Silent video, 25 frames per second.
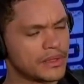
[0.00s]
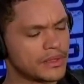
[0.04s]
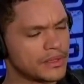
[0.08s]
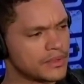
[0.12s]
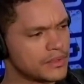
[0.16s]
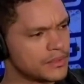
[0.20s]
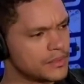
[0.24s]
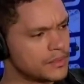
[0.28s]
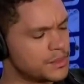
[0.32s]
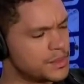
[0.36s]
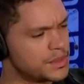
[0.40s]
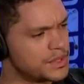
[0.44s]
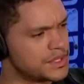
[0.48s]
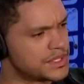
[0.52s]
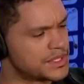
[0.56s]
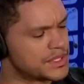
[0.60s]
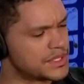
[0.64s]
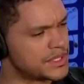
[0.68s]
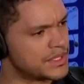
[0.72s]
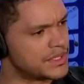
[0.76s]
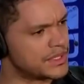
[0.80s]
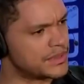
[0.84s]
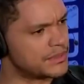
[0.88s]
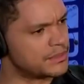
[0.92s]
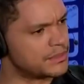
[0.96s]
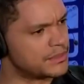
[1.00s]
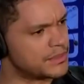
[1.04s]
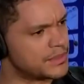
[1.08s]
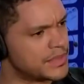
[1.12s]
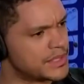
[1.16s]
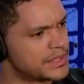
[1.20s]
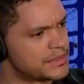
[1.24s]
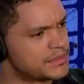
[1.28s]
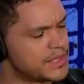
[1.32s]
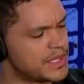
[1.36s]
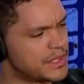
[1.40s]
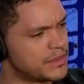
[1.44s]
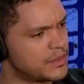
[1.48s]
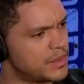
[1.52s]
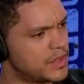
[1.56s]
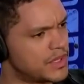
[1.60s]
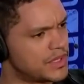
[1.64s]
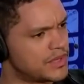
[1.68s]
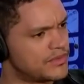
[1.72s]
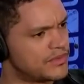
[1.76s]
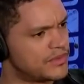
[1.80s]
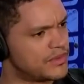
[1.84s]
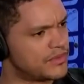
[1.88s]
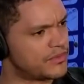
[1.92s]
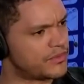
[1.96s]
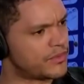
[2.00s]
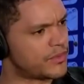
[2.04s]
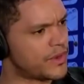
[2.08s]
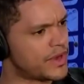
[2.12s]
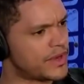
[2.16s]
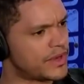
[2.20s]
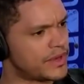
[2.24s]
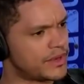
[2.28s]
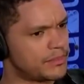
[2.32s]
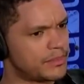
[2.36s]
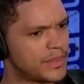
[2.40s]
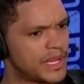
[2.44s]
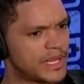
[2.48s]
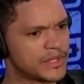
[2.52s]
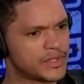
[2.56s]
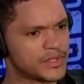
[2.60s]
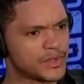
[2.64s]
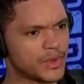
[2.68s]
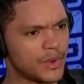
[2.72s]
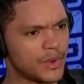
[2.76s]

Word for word: was um, has been a wonderful friend and mentor.